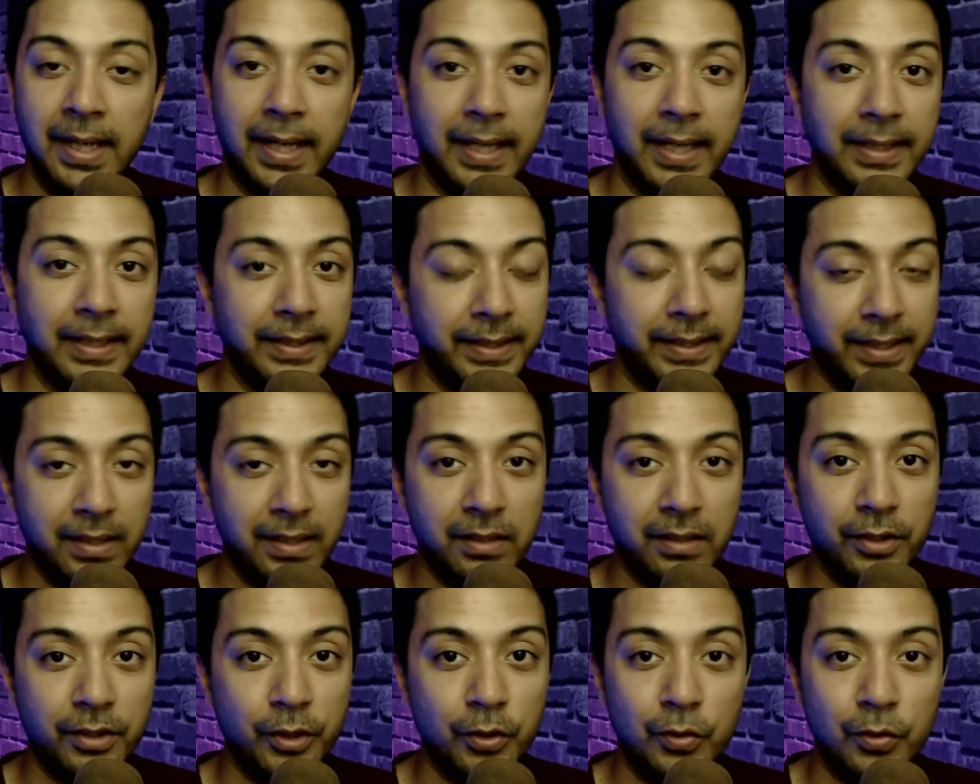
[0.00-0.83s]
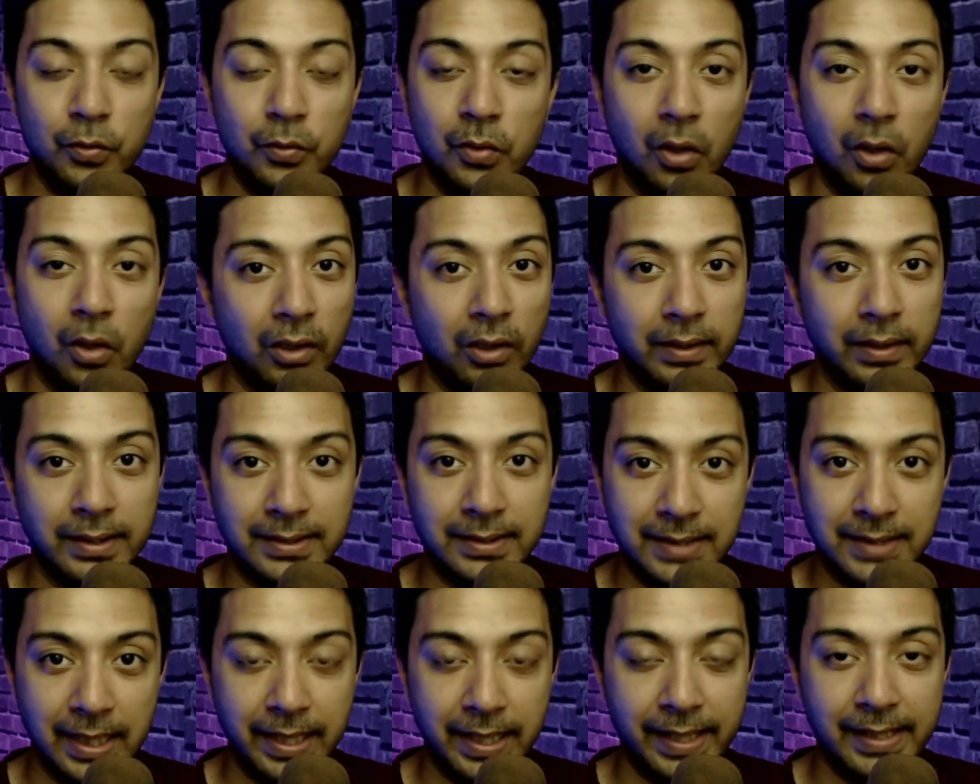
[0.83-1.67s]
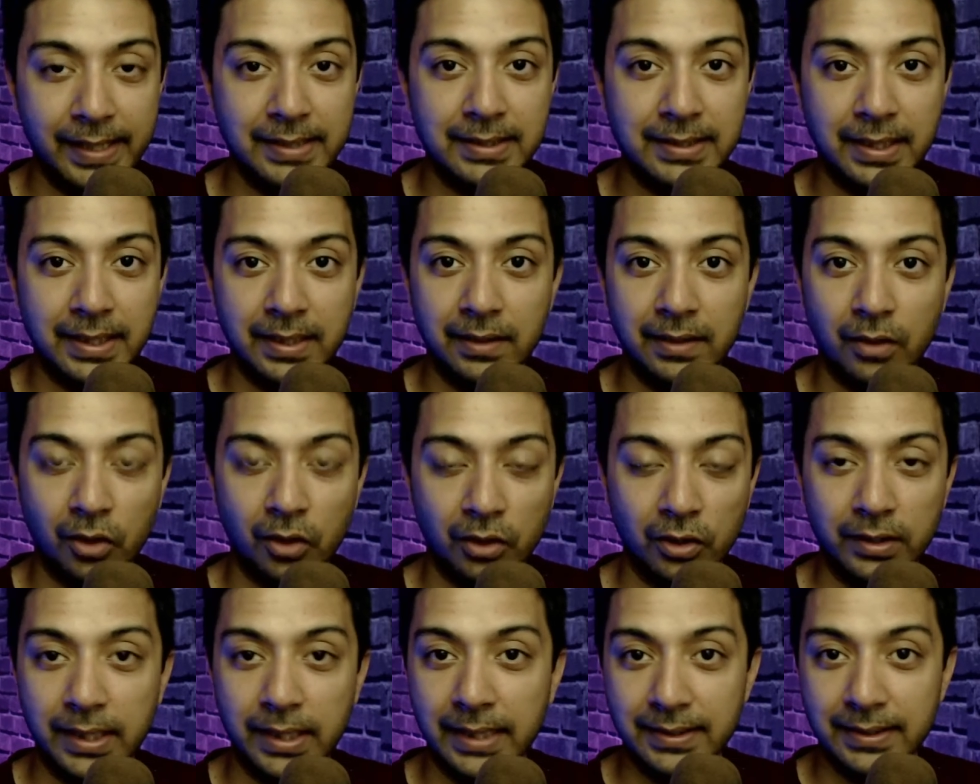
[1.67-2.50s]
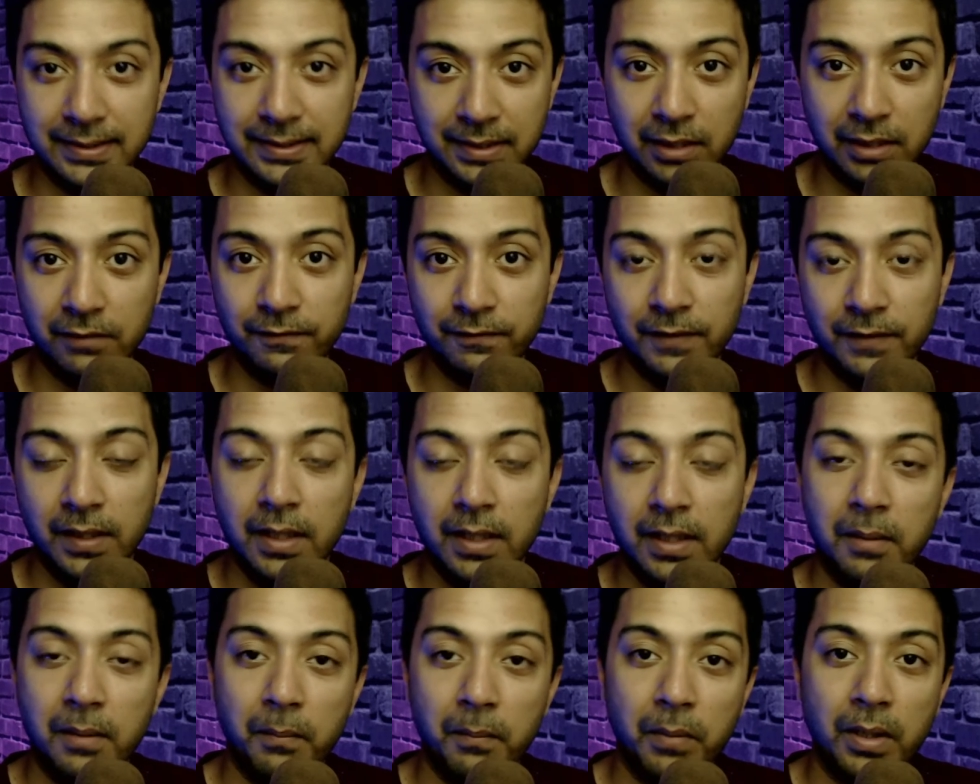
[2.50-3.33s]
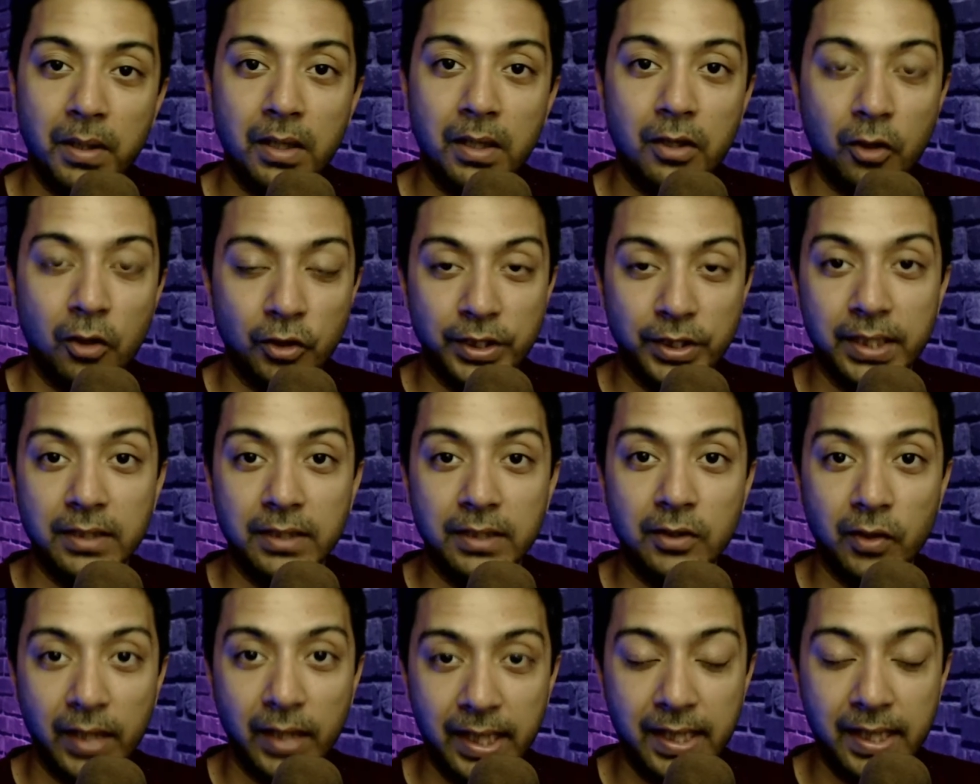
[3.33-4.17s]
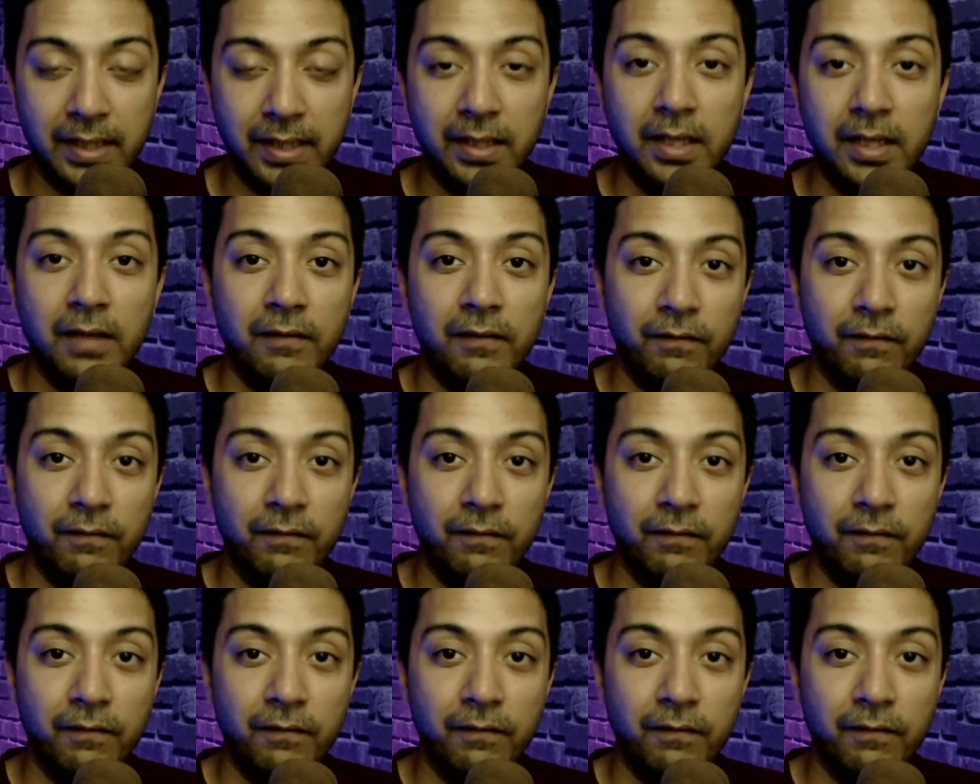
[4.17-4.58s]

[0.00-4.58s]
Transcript: and there you do all the settings and all that stuff but on the other hand,